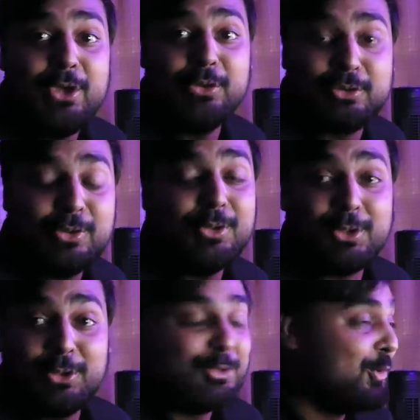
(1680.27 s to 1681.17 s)
you do
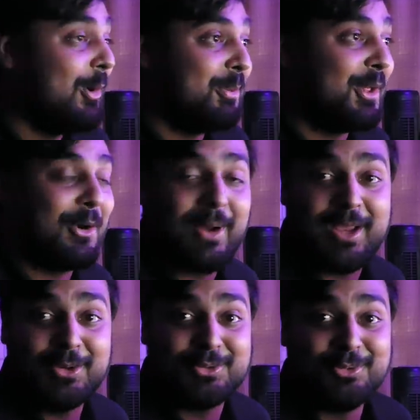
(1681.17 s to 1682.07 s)
you do obliterate
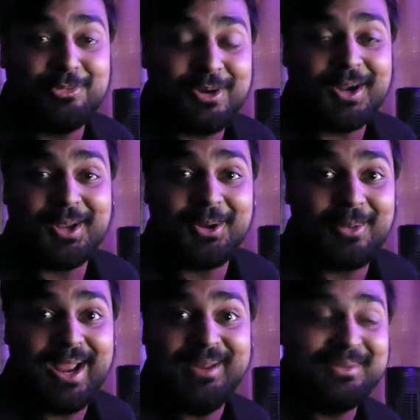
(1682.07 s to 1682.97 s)
your two fucking
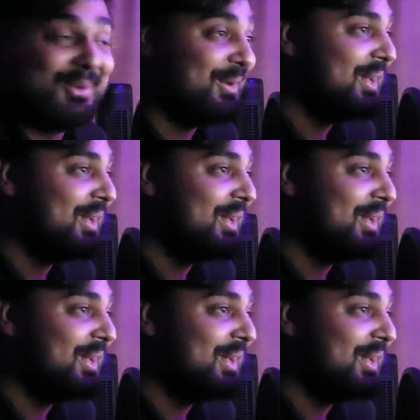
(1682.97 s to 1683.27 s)
grand, dude.